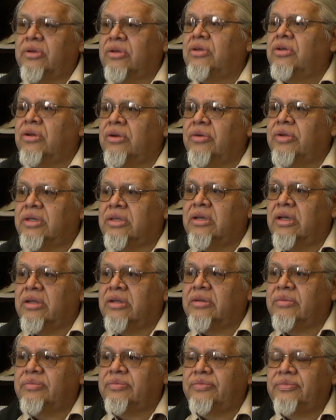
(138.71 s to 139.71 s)
cure each
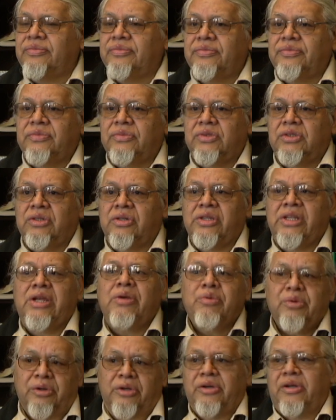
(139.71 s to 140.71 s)
other. So
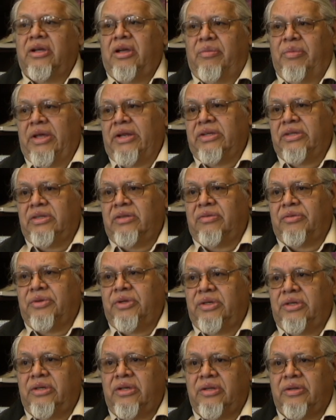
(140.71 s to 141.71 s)
they were a medicine
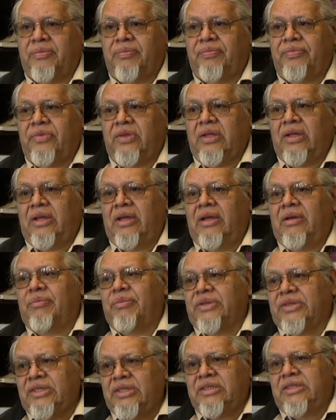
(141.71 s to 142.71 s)
for each other.
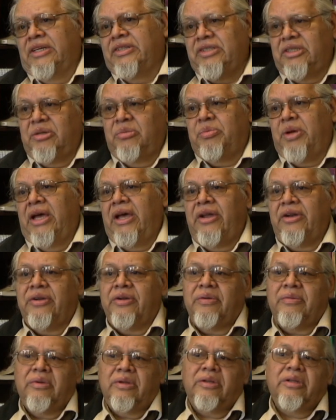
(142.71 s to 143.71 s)
But this sets in
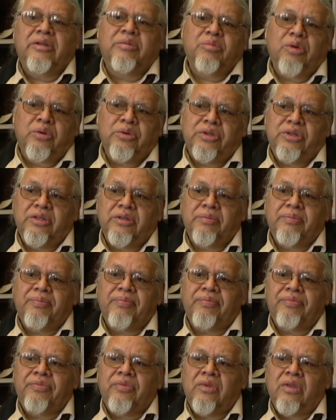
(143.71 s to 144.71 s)
pattern, in motion,
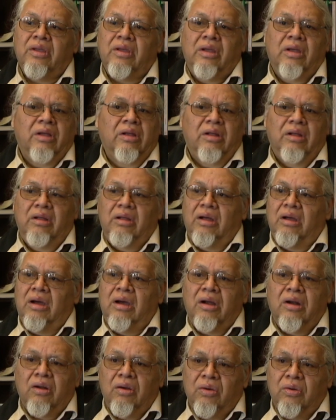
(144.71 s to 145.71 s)

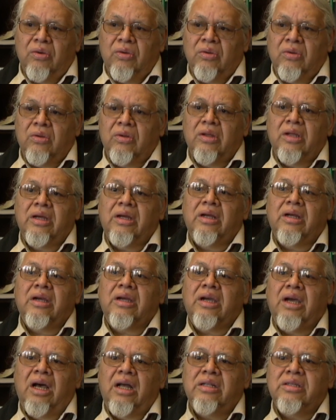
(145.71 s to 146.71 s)
our whole
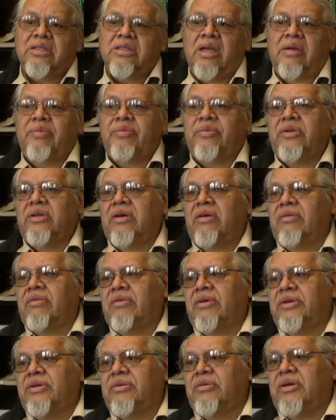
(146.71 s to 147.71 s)
concept of
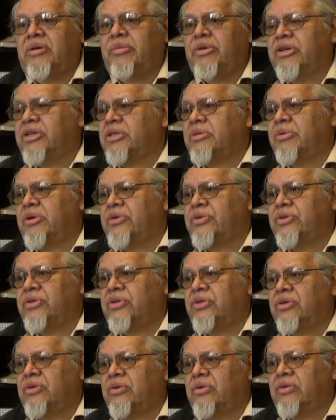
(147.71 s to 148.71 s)
what women are supposed to
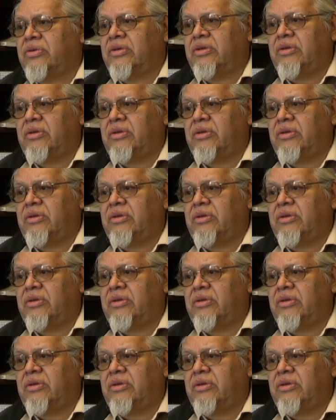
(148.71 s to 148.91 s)
do.